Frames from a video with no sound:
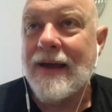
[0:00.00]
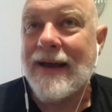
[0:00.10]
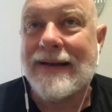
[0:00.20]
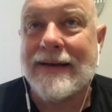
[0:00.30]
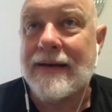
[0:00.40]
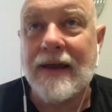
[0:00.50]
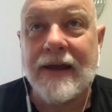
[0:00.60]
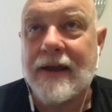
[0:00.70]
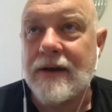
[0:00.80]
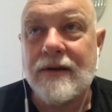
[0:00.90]
I didn't
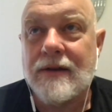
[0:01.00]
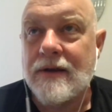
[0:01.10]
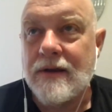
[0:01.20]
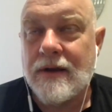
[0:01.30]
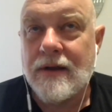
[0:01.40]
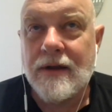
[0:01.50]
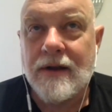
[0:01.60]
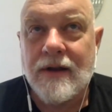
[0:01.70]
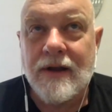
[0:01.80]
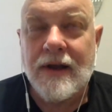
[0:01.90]
like it.
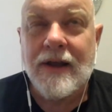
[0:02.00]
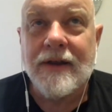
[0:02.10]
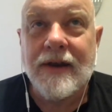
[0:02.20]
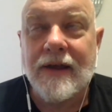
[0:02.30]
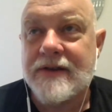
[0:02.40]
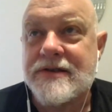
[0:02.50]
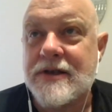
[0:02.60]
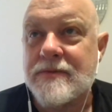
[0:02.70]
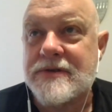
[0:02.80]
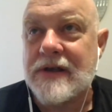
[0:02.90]
Now, this
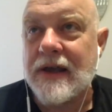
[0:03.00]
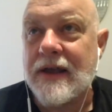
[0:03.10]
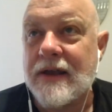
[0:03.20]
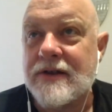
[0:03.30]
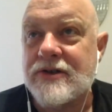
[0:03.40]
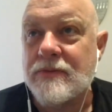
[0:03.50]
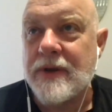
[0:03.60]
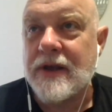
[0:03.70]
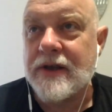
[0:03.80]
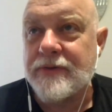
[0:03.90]
seems like it should
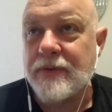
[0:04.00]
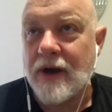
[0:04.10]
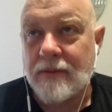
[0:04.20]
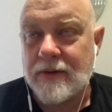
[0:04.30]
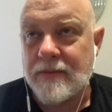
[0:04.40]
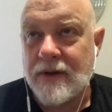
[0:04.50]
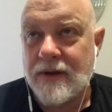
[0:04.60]
be his problem.